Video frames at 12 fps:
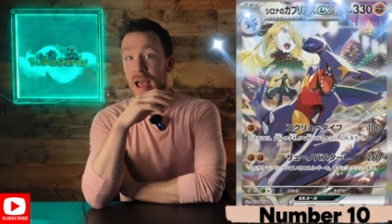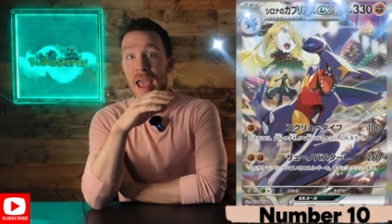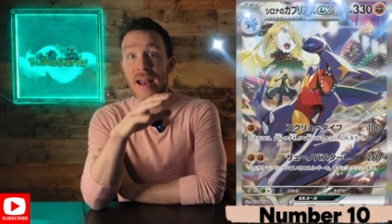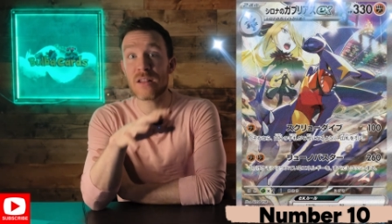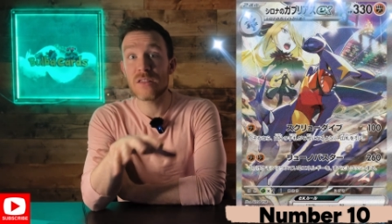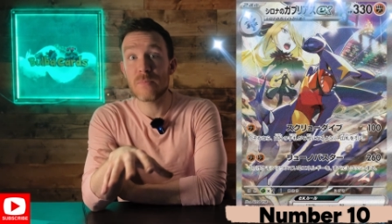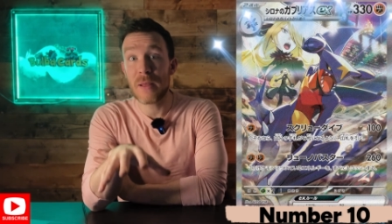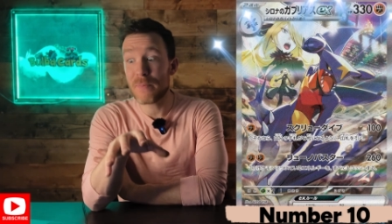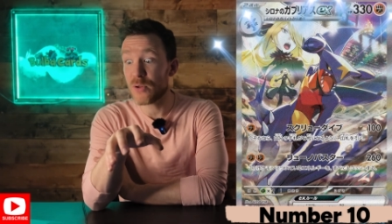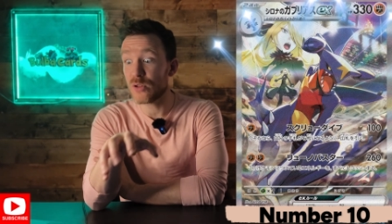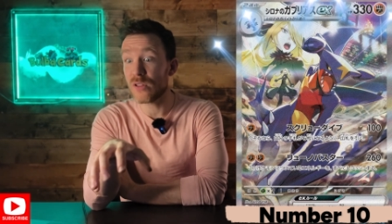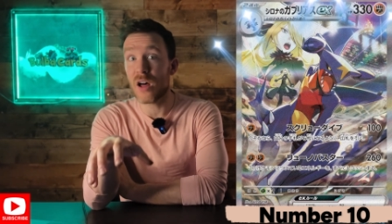And
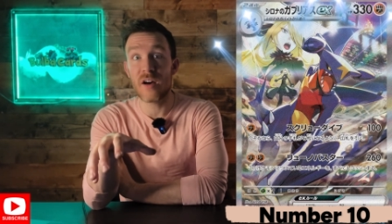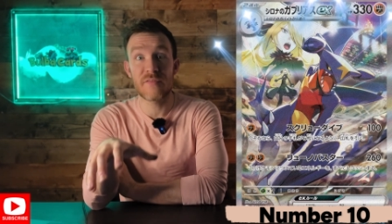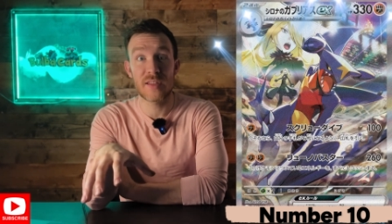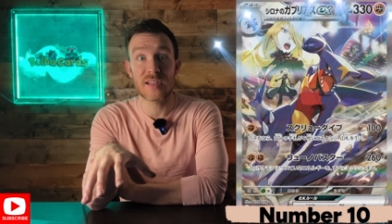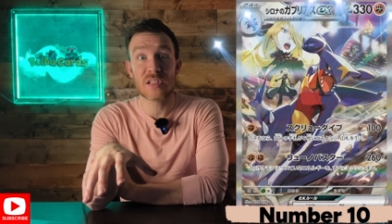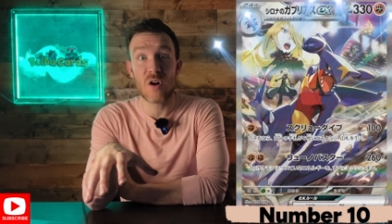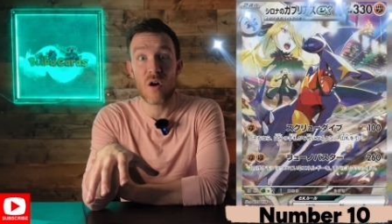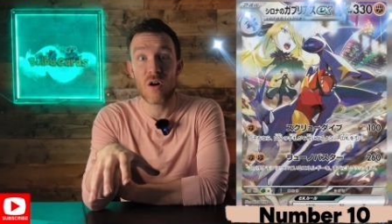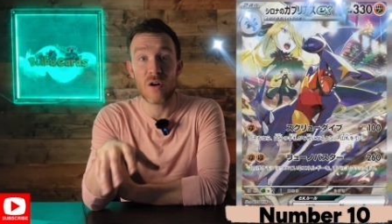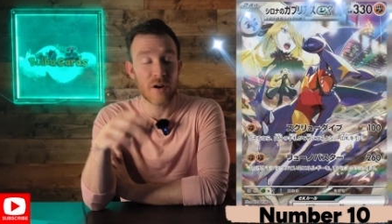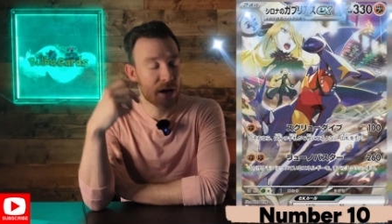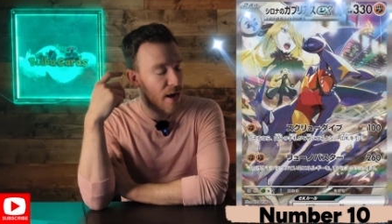people love this
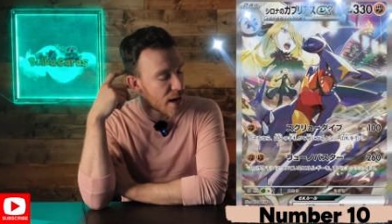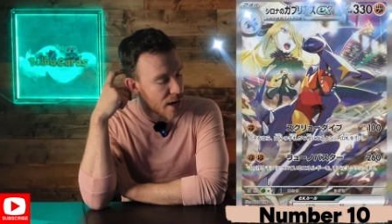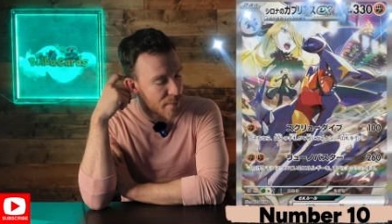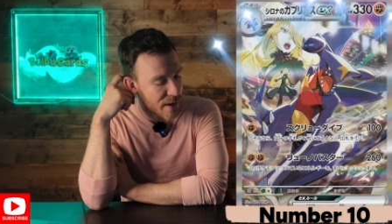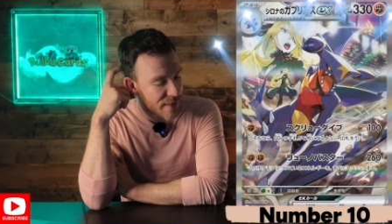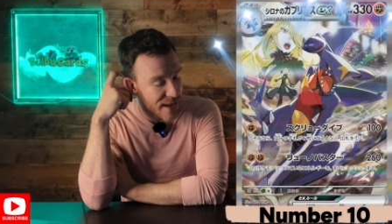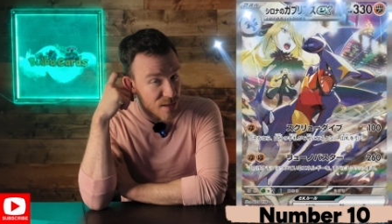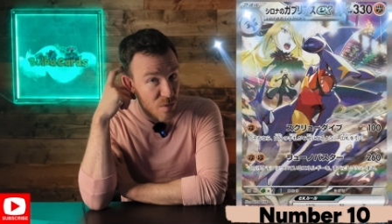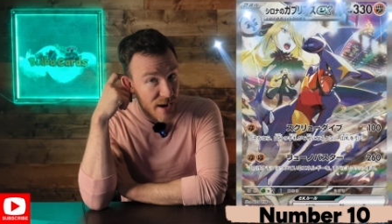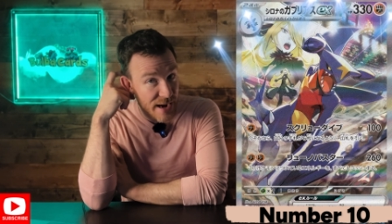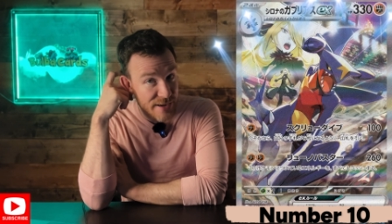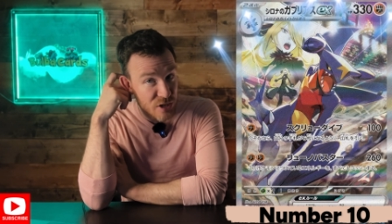card, and that's
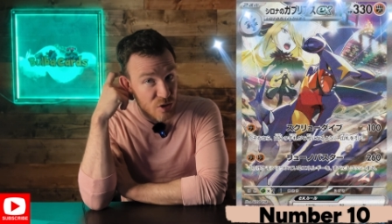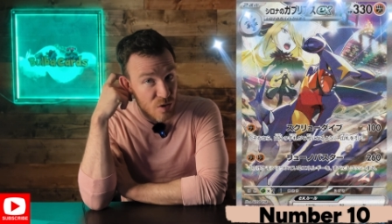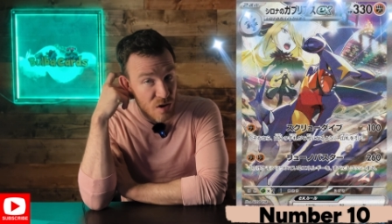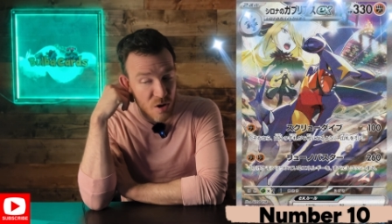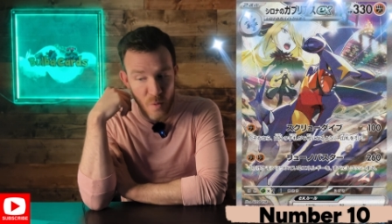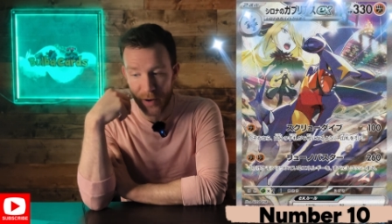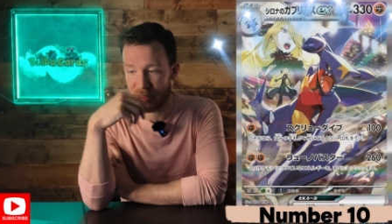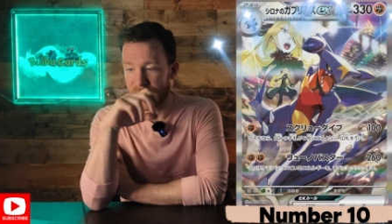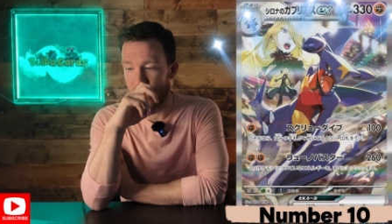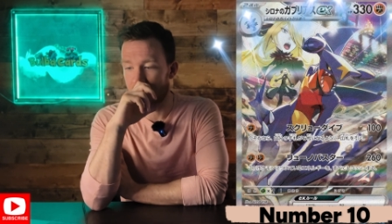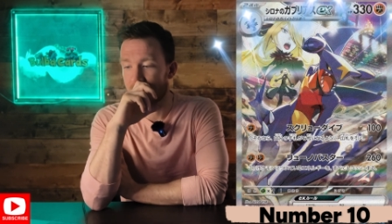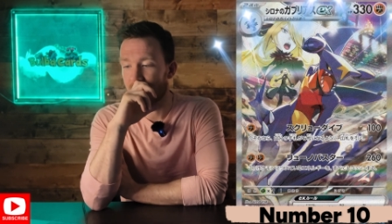why I struggle with it.